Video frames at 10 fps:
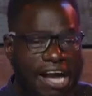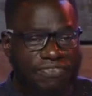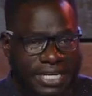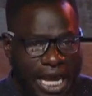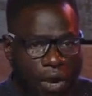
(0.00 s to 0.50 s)

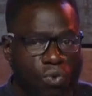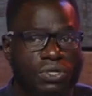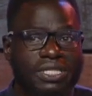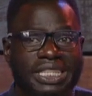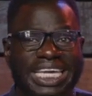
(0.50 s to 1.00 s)
governor
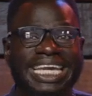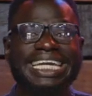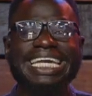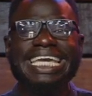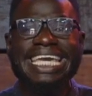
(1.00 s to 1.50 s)
would
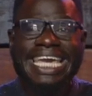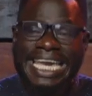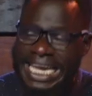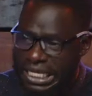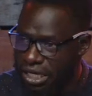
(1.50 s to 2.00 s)
think
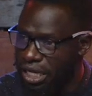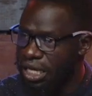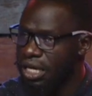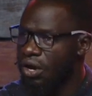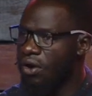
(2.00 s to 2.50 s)
ill
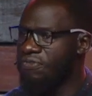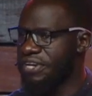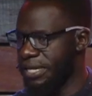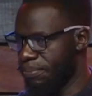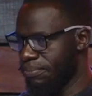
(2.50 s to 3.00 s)

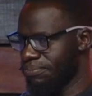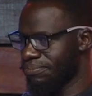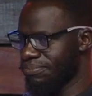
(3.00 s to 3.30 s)
of him.